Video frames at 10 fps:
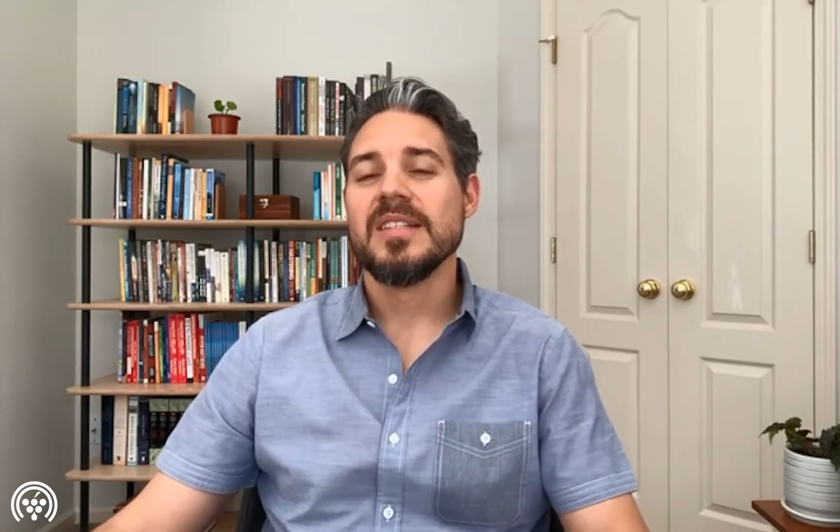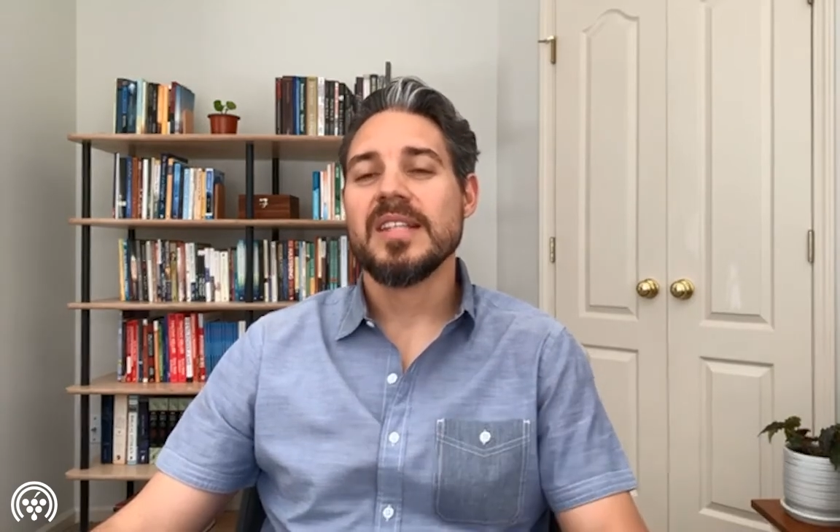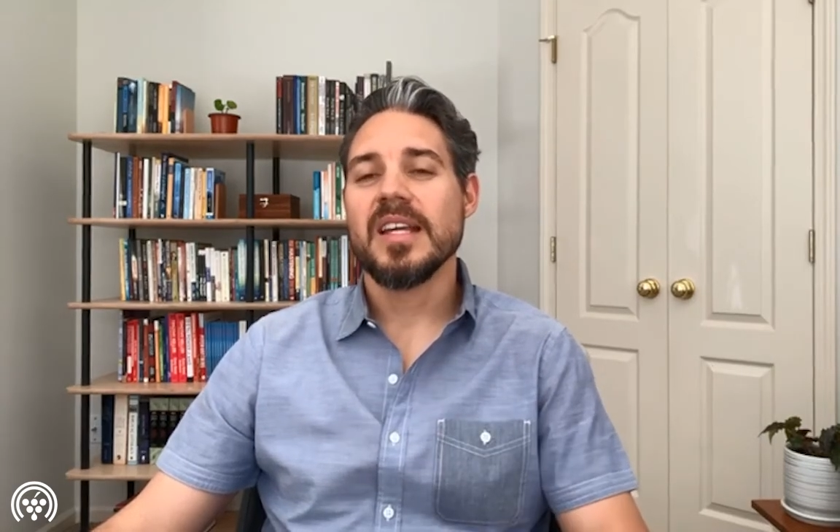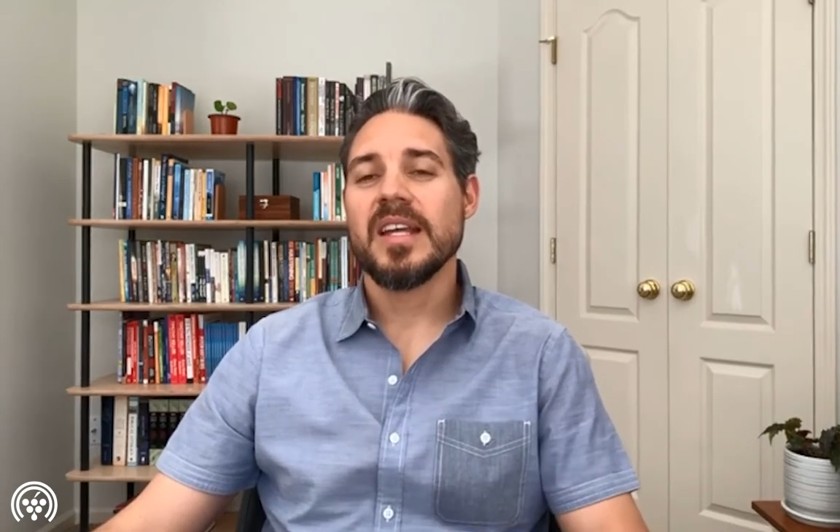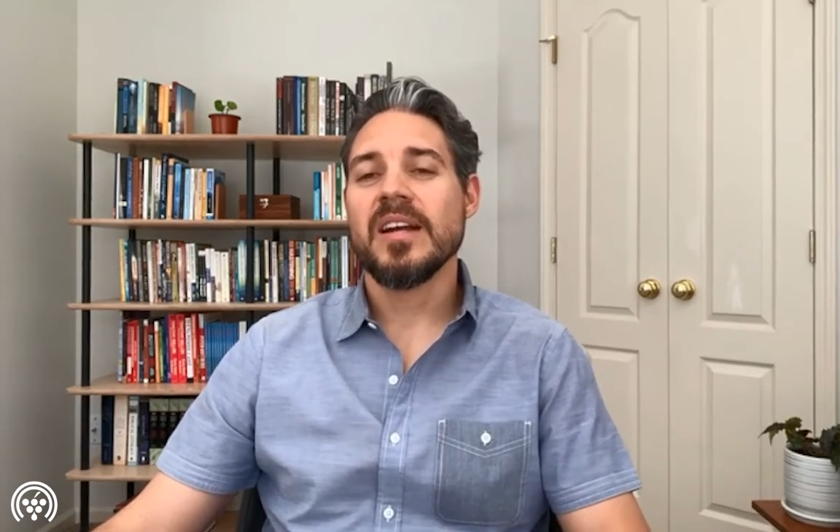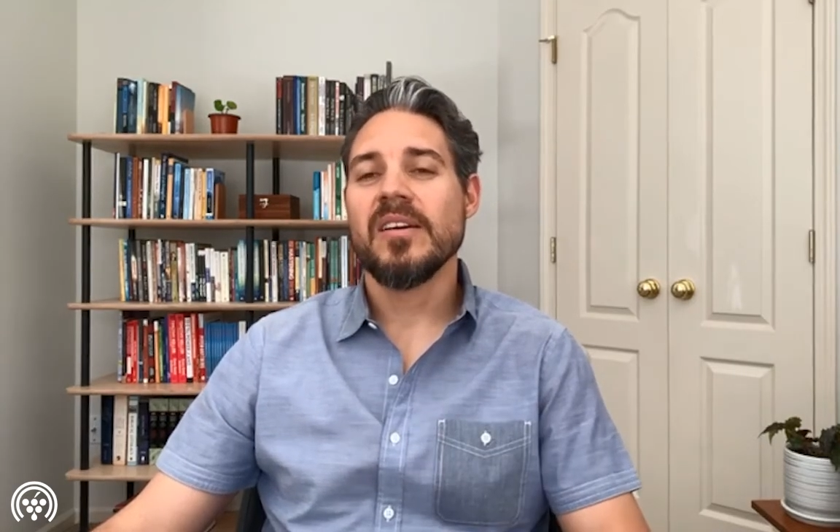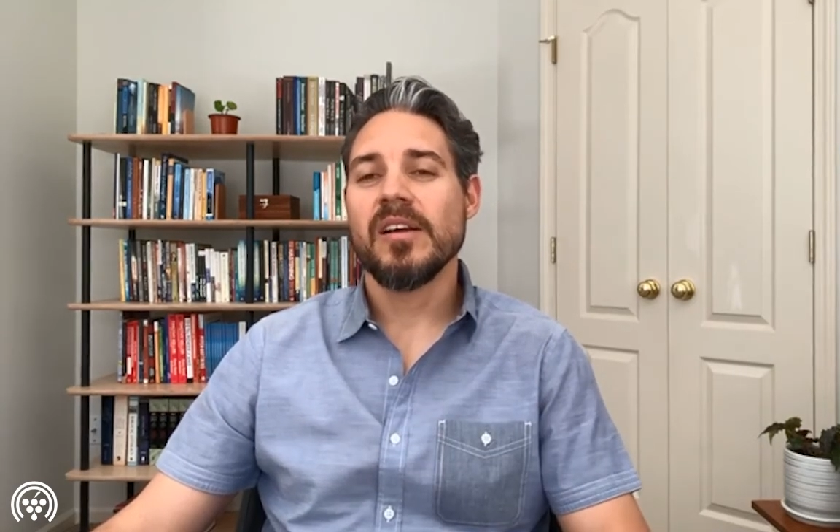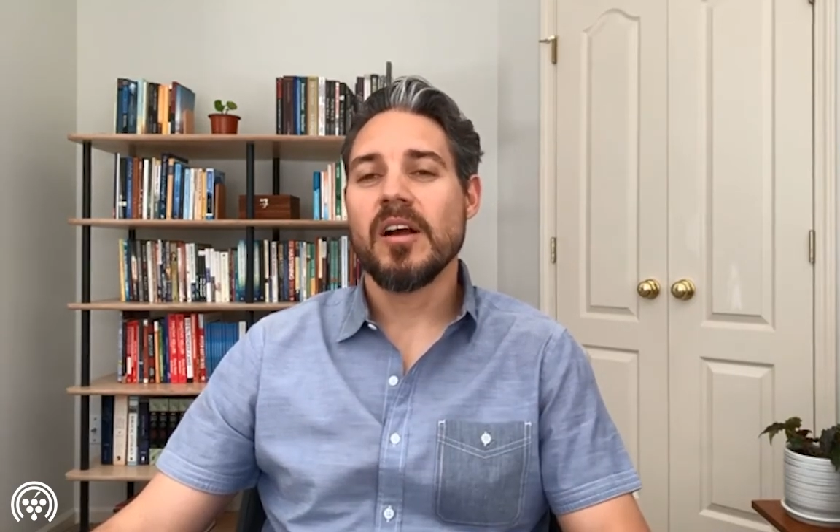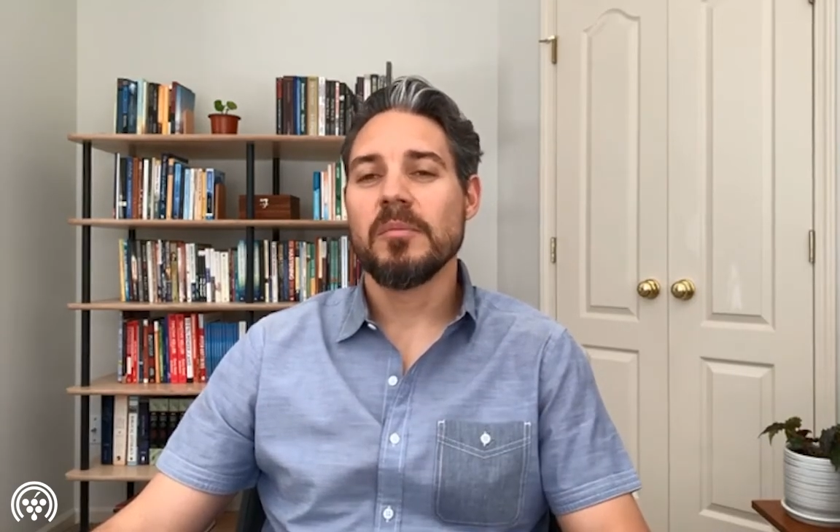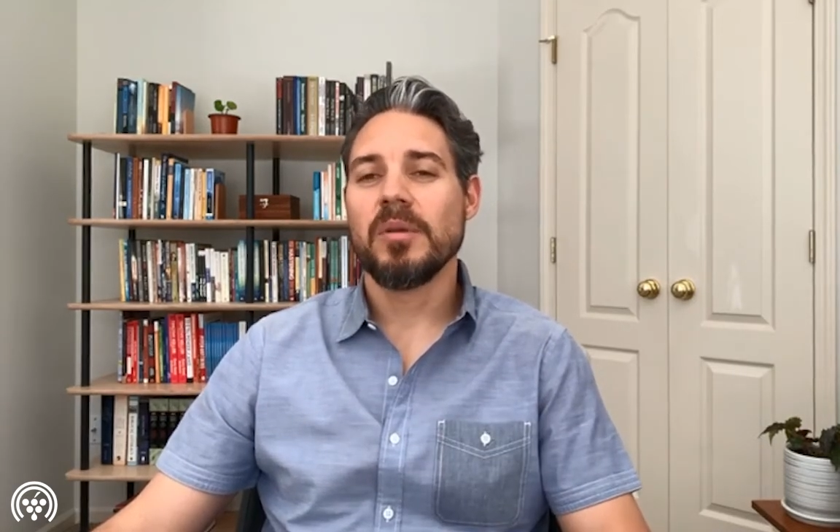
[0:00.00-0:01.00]
Take care
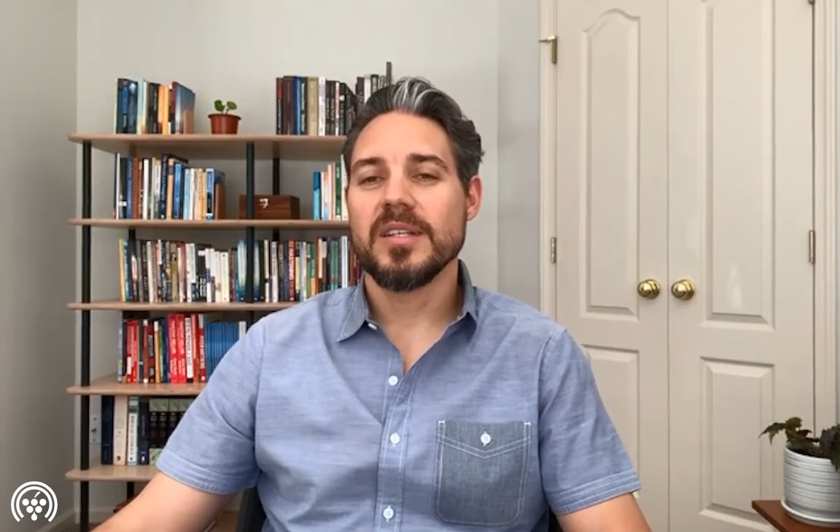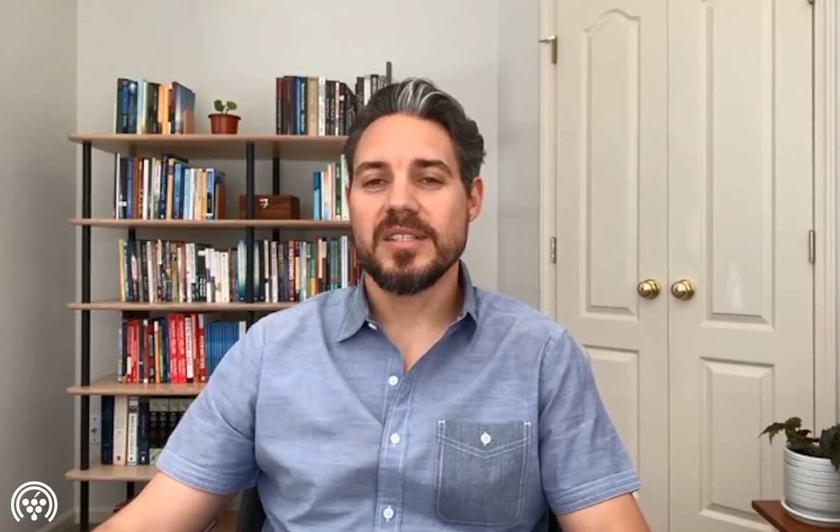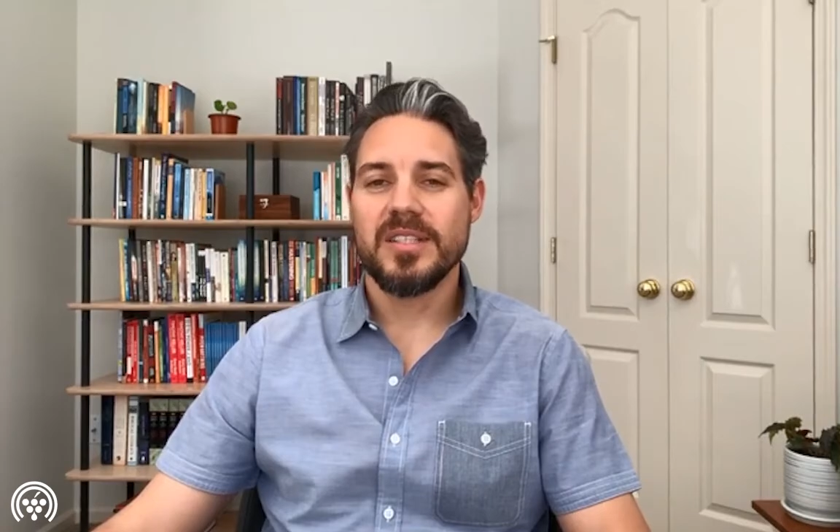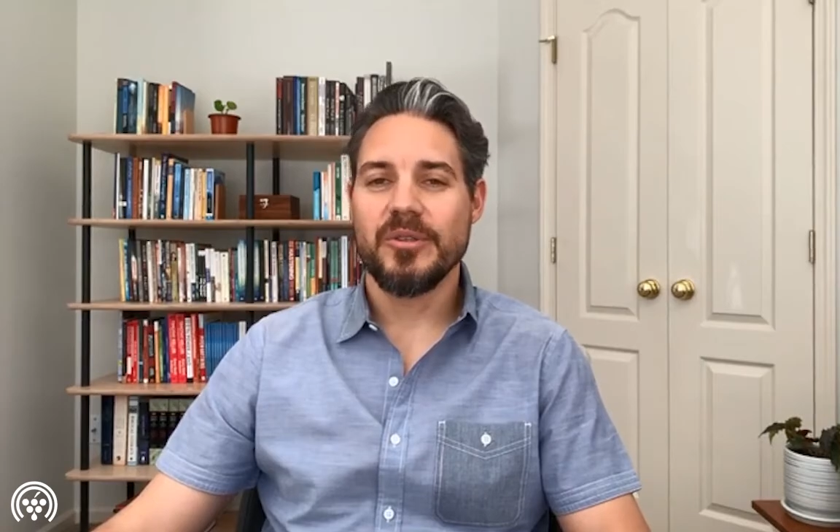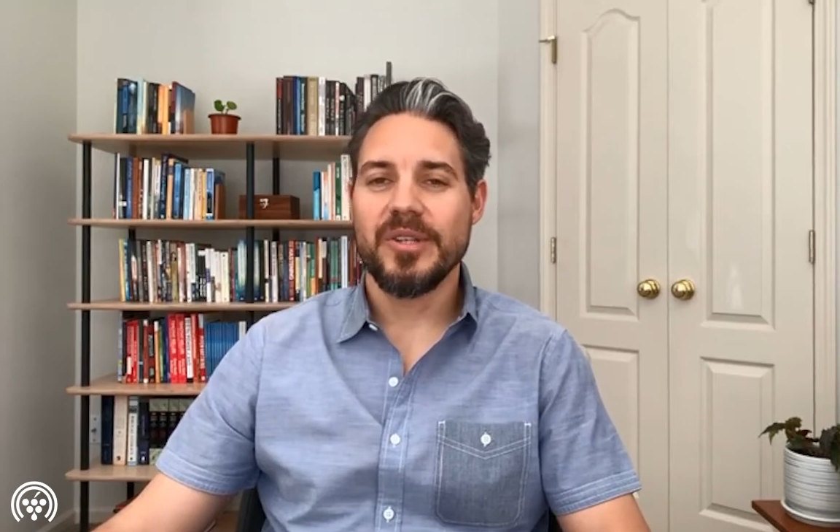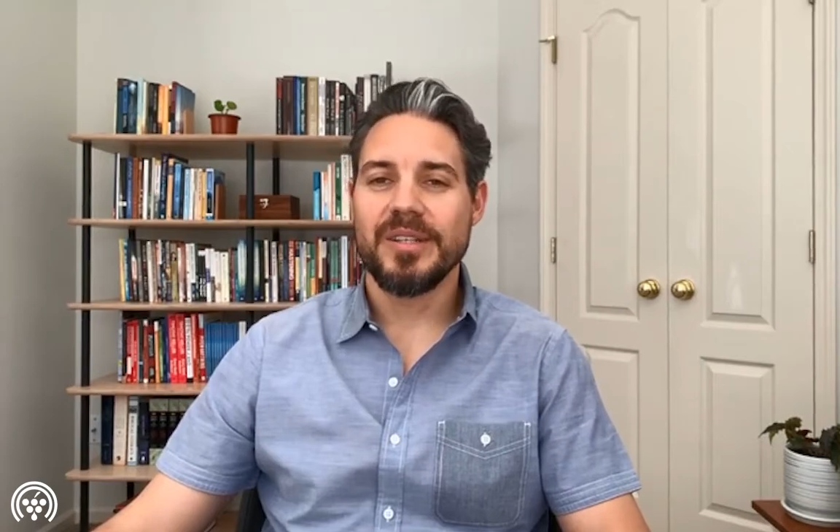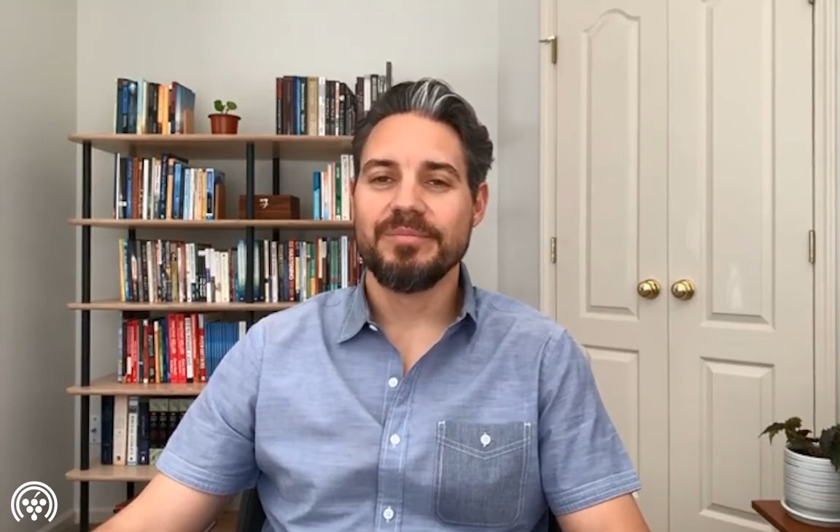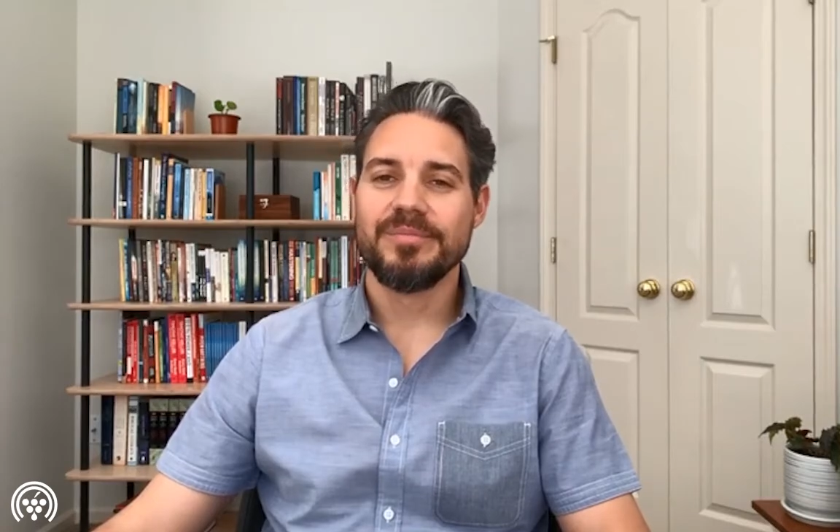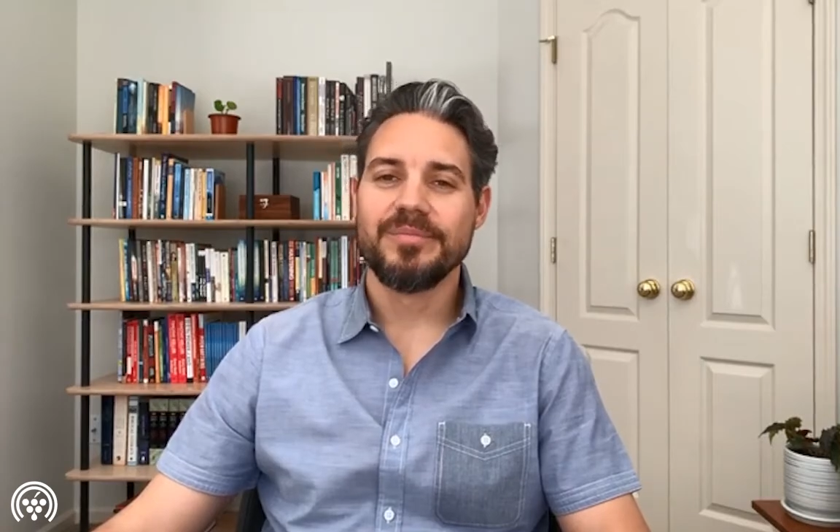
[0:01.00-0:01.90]
and God bless until then.